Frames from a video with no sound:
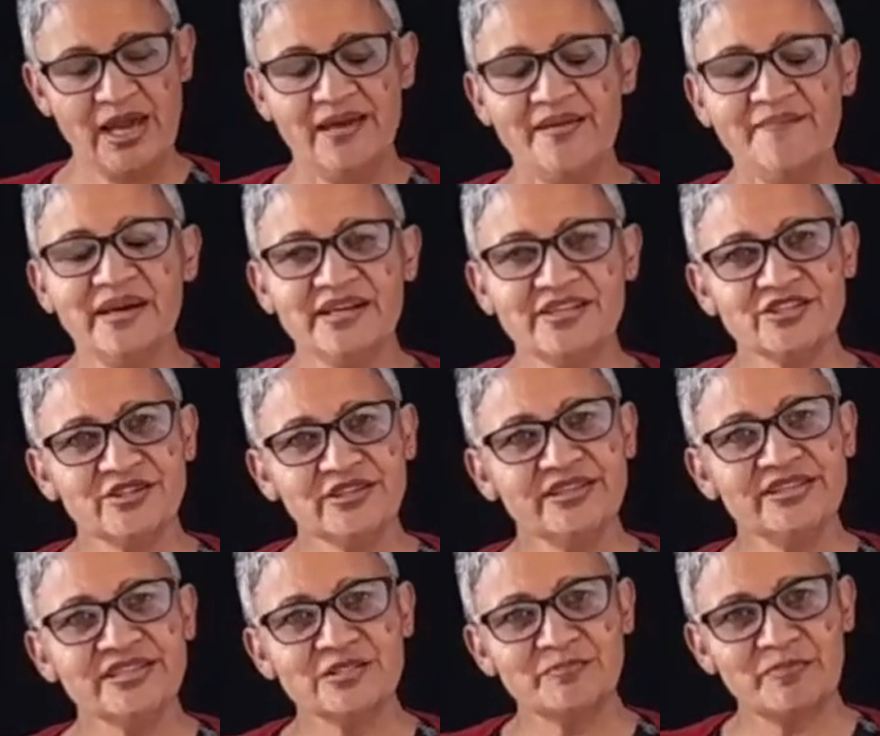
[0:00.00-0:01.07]
Imagine in
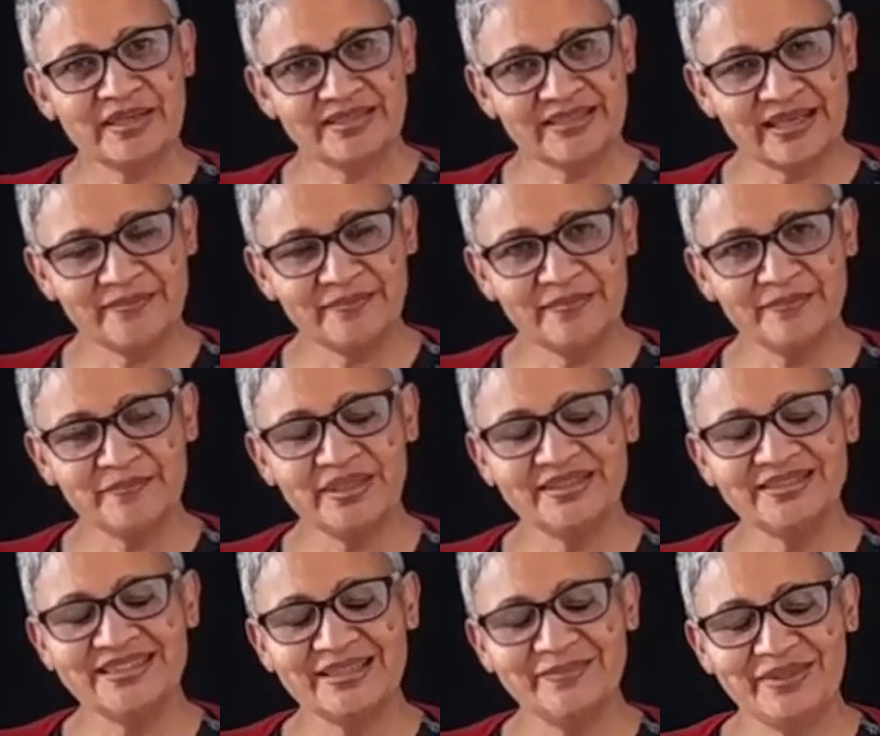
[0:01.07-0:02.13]
this
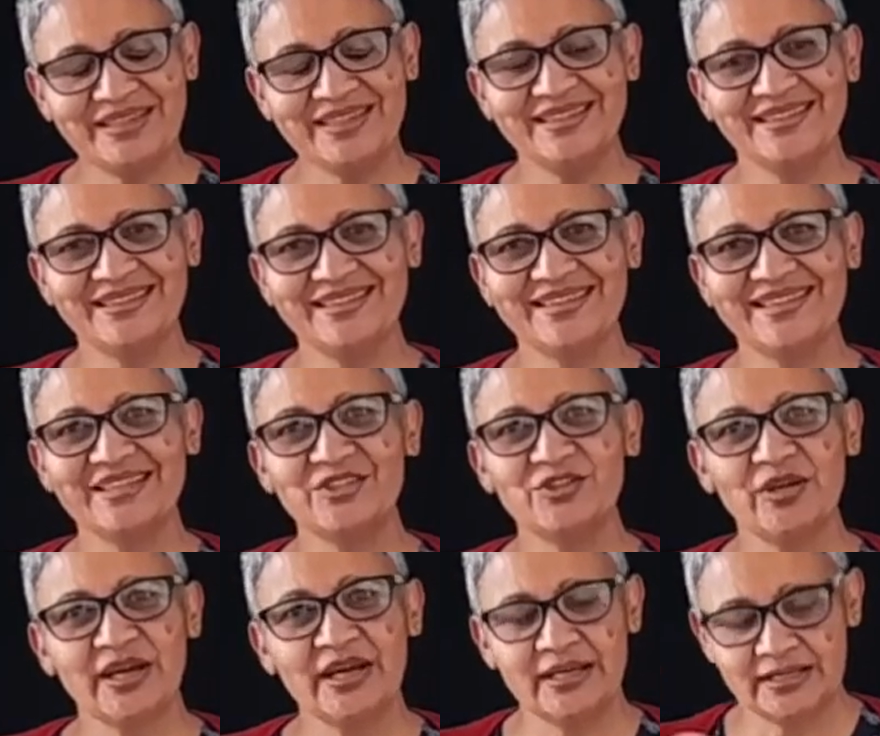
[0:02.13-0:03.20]
pandemic that you
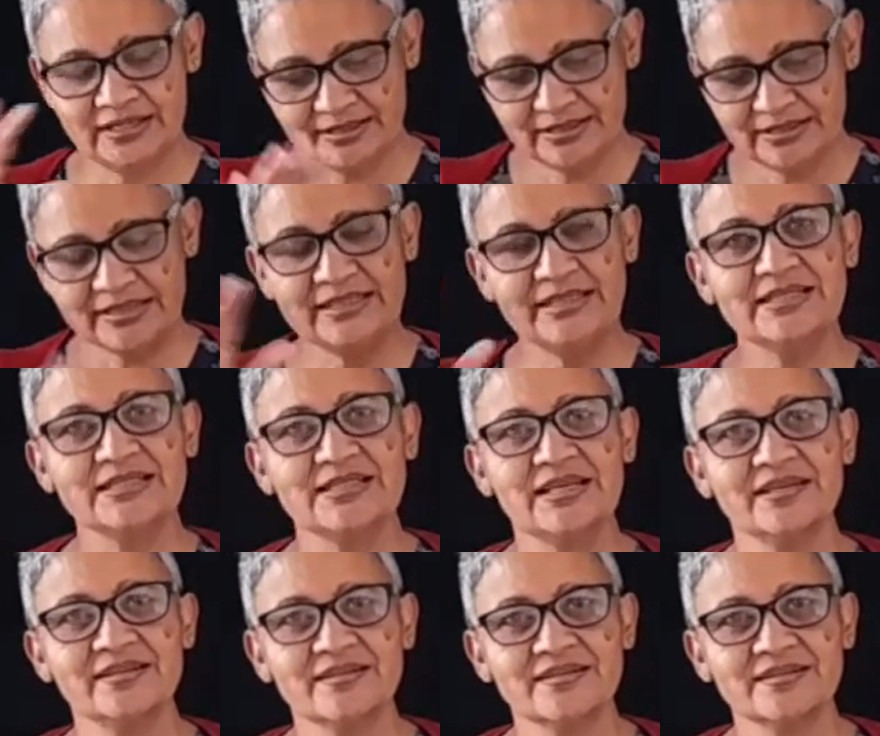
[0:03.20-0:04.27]
had readers
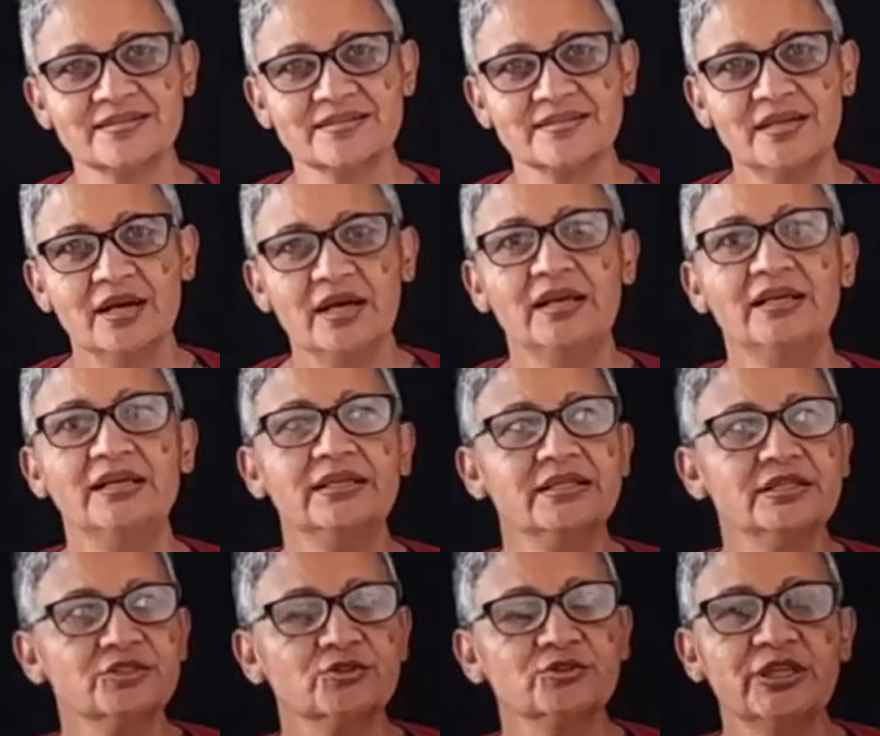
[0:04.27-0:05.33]
like this.
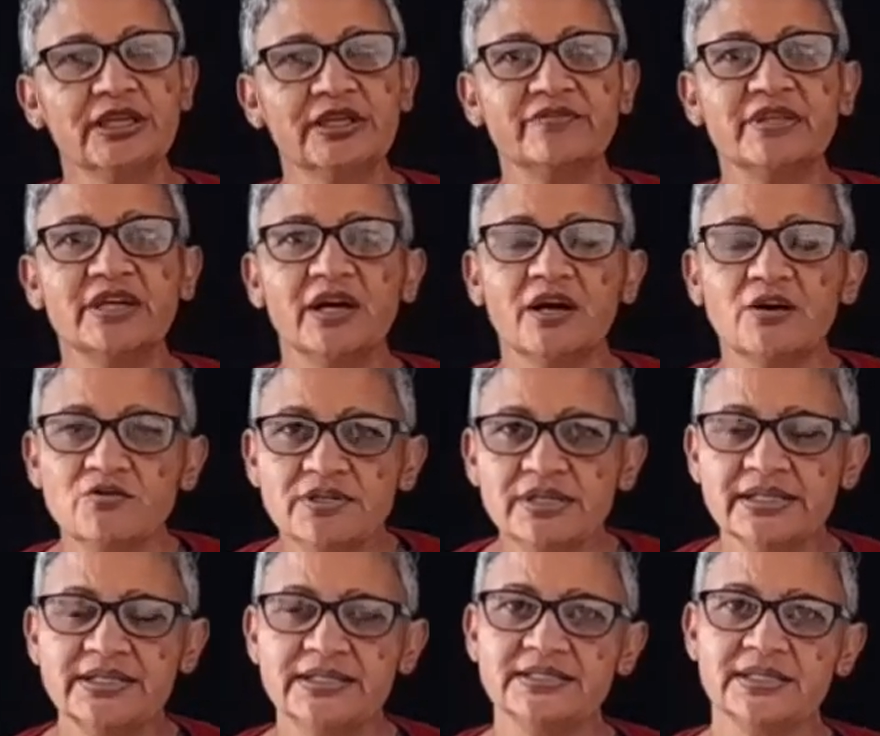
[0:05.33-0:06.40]
Learners could have their own
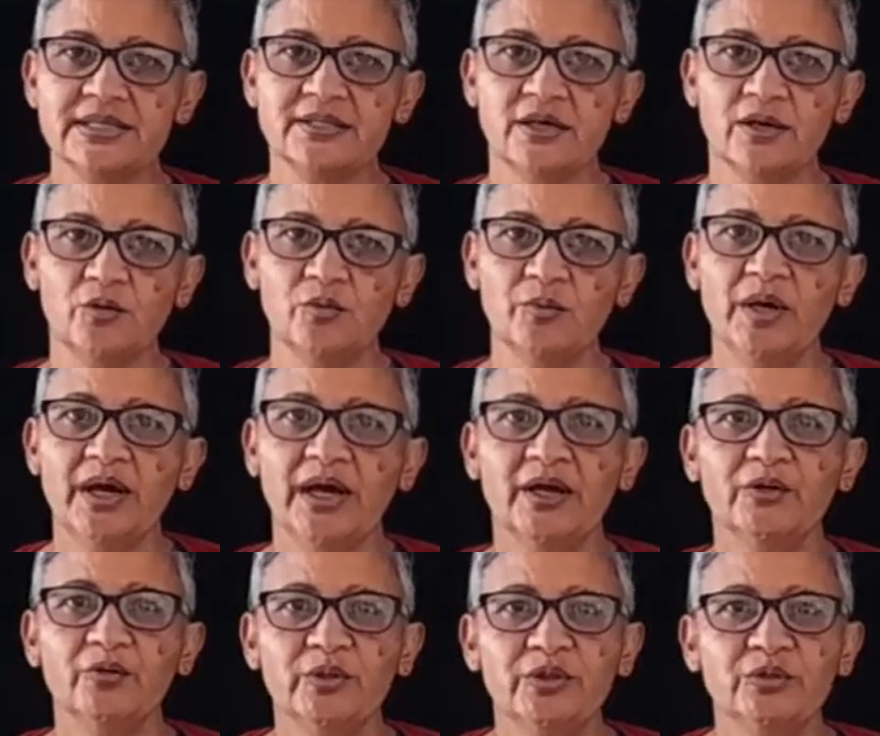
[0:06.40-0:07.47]
readers at home
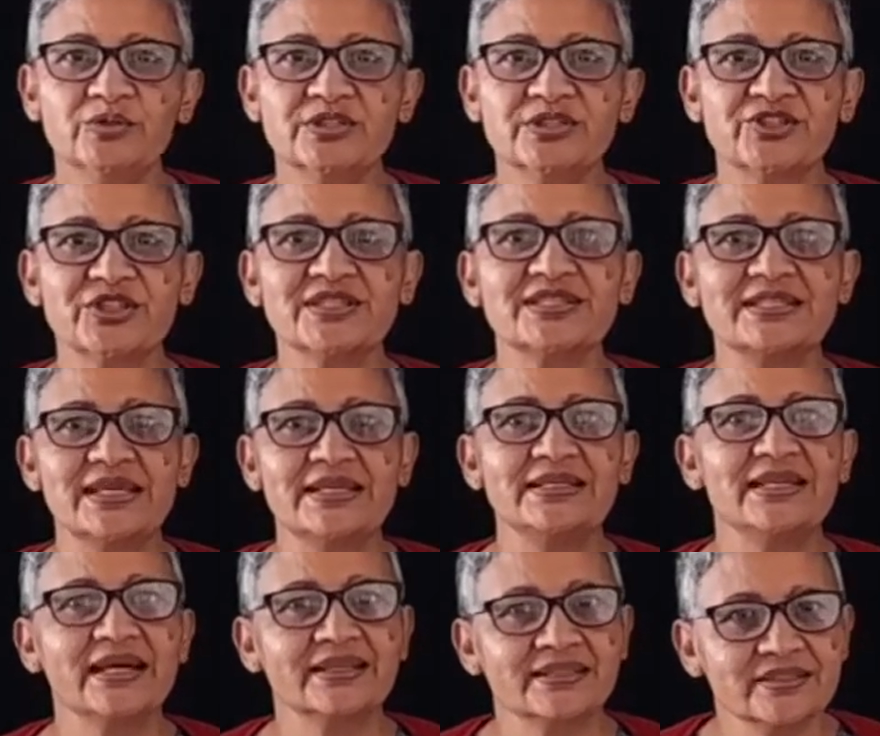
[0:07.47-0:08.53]
and we could just
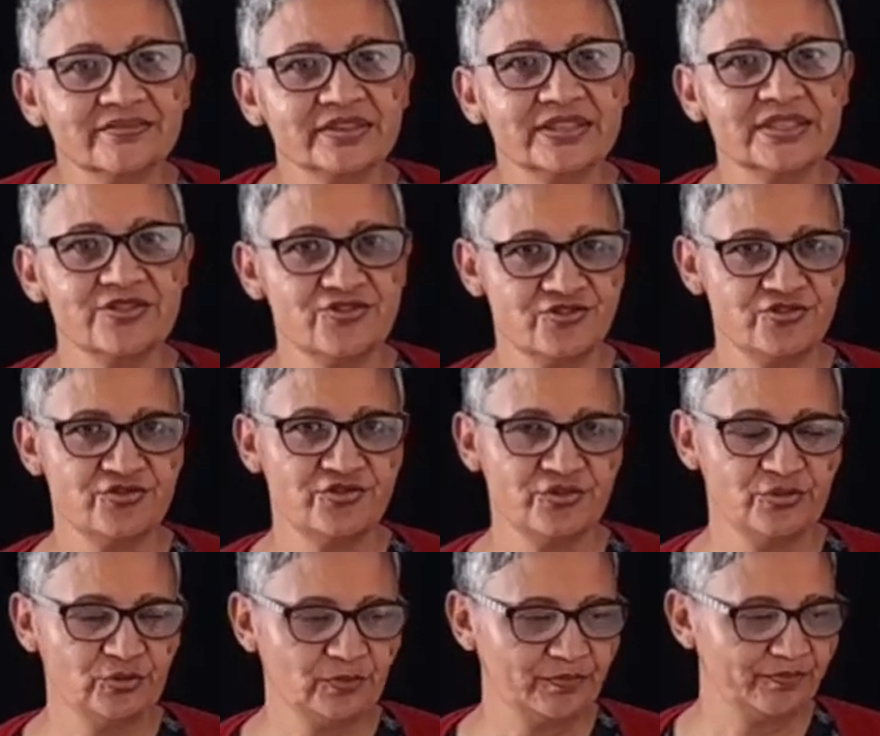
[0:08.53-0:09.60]
send activities to
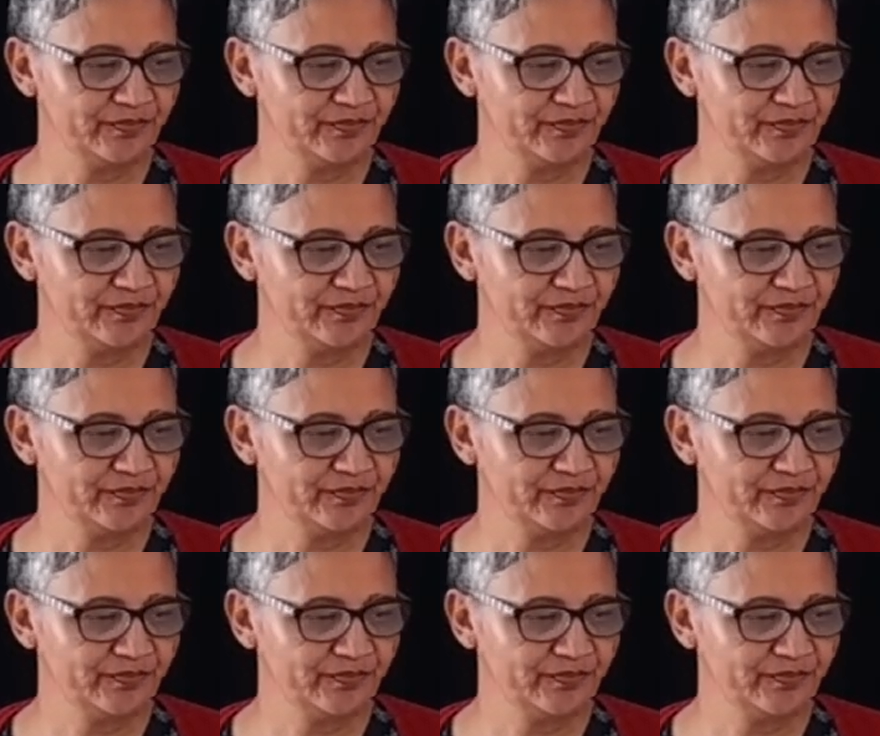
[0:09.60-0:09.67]
do.